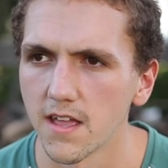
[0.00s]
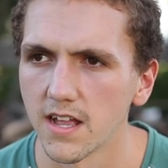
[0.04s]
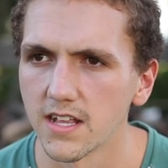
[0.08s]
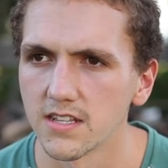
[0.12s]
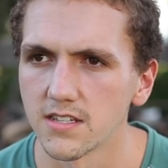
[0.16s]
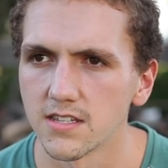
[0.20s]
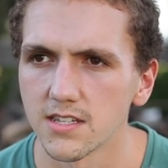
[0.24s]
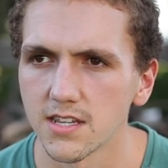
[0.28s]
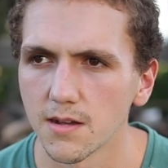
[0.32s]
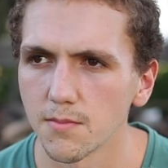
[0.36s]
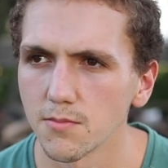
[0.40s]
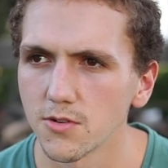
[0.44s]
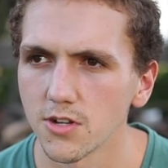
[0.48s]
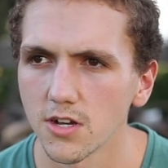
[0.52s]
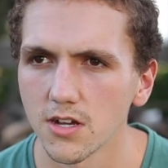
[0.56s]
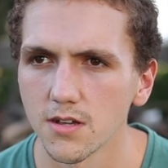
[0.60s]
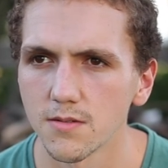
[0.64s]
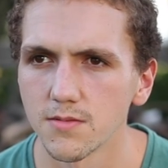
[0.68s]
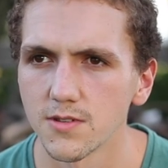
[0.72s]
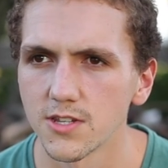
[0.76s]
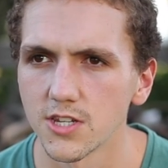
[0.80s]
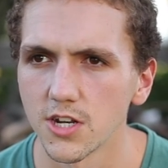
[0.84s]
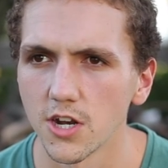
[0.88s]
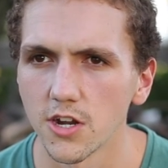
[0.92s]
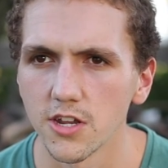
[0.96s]

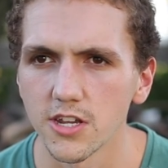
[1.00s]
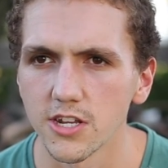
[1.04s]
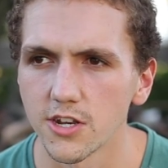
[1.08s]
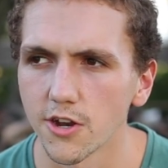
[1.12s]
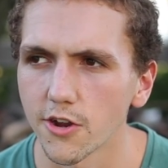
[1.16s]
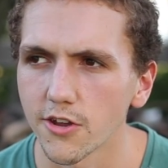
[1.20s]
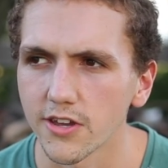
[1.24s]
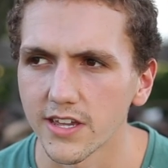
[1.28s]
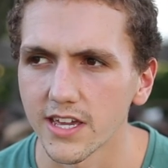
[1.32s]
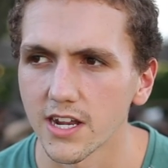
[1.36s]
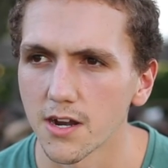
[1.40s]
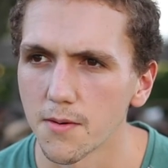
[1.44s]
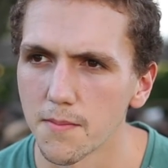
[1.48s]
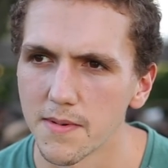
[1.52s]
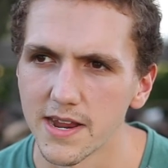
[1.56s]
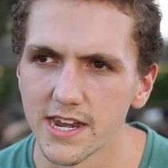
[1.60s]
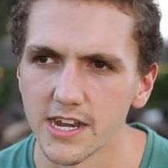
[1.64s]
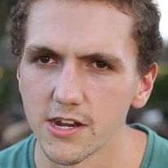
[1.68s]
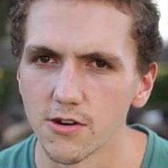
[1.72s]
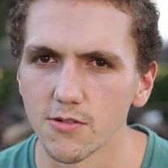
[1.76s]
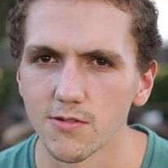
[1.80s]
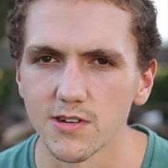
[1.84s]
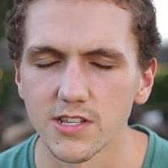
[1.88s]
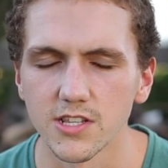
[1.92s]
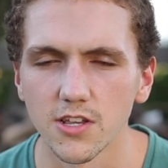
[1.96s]
sometimes, you know, you don't get
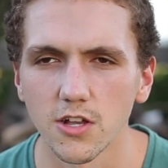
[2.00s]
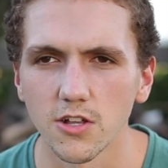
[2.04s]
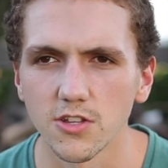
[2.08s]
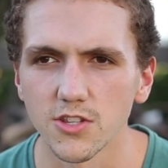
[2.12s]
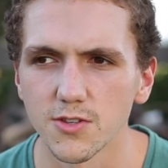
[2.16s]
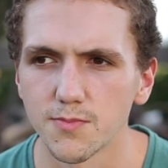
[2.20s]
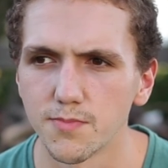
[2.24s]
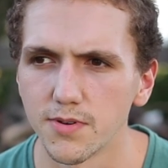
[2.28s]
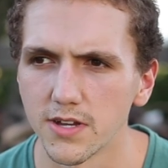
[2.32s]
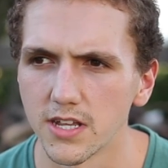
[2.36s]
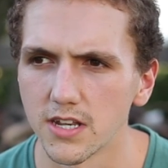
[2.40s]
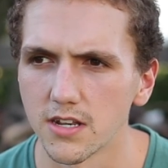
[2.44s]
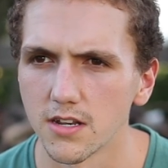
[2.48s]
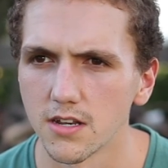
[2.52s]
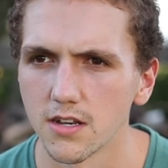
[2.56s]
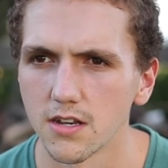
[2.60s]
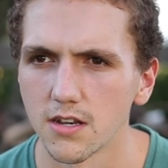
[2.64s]
immediate results, but